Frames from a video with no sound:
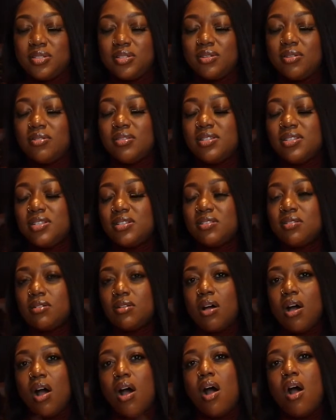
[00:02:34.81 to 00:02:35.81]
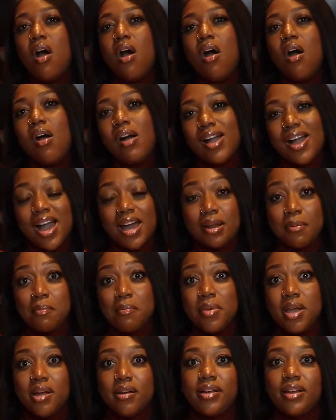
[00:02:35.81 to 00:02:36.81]
So it's just going to all kind of
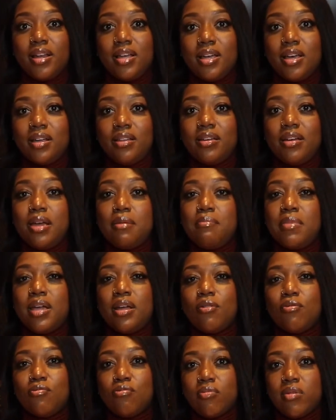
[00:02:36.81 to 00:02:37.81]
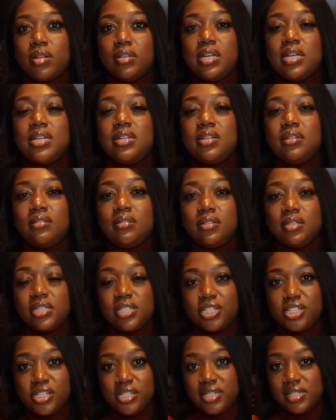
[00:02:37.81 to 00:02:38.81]
marry together and make a really
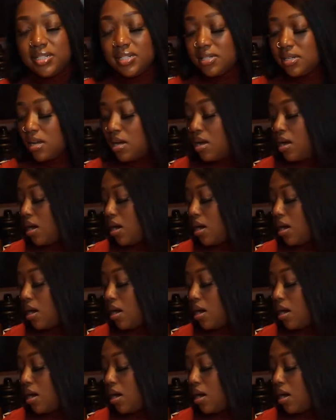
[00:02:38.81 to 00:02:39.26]
delicious